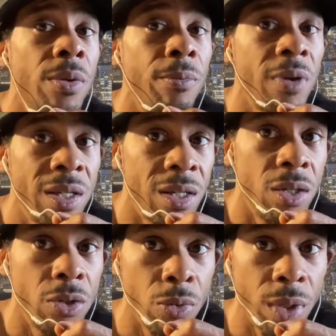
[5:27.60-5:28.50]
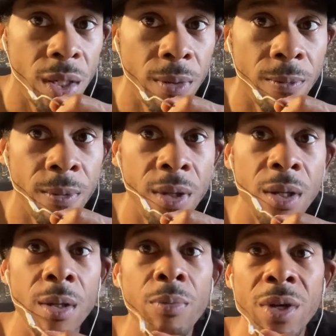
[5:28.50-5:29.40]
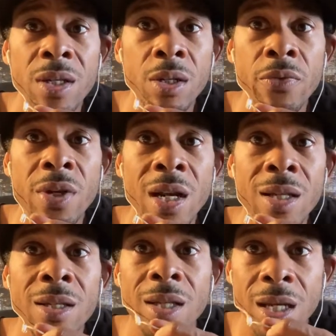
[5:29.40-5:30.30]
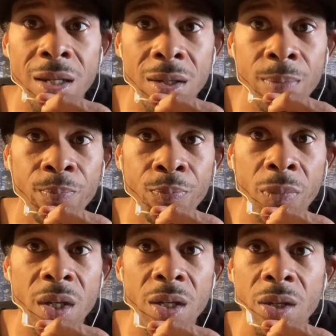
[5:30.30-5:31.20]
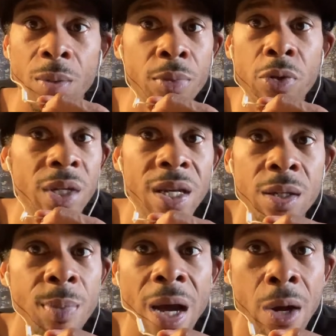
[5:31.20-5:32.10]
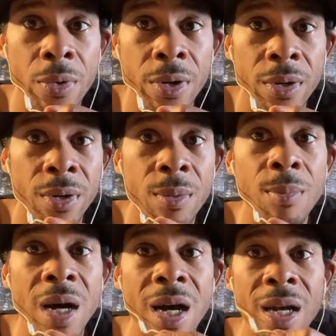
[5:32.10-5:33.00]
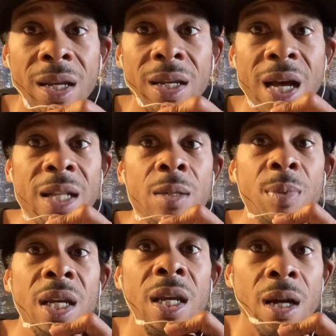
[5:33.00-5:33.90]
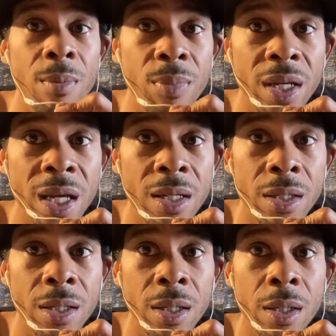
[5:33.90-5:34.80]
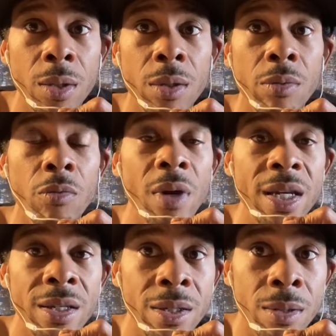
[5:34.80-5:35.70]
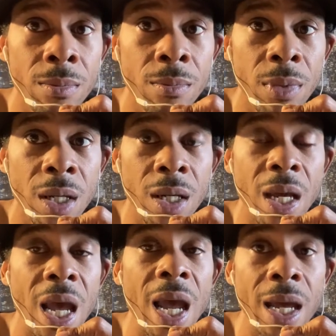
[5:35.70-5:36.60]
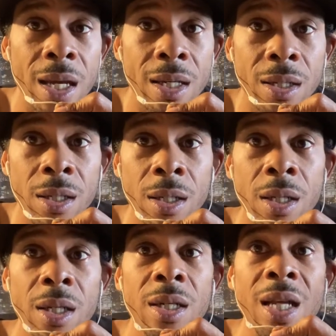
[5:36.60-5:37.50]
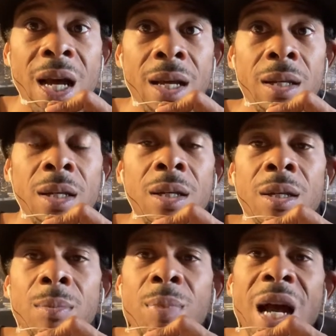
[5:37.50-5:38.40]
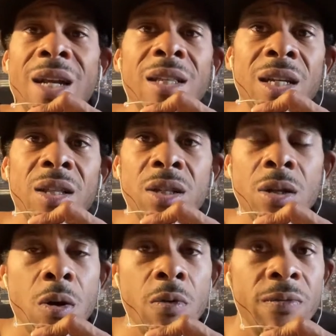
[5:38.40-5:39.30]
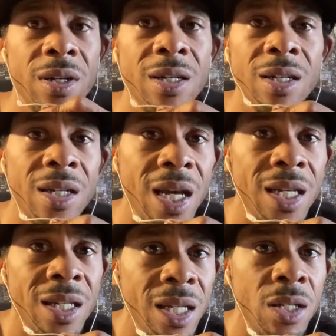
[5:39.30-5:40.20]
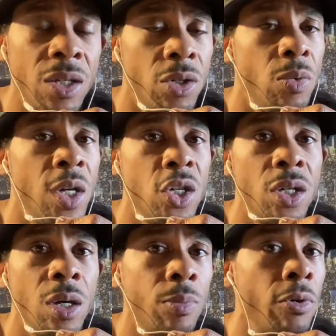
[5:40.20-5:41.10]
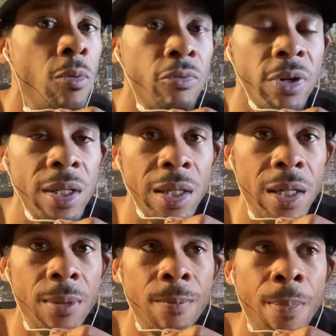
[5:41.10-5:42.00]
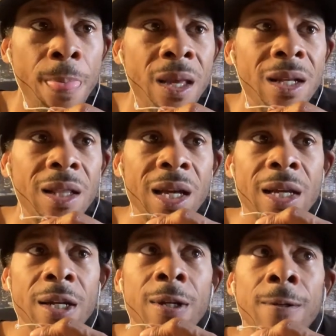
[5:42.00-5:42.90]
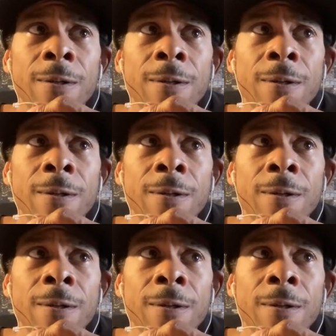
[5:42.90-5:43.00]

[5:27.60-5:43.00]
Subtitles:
president doing. The president of the United States is abusing his power by not speaking up against racism and not battling this COVID-19 situation appropriately. Like,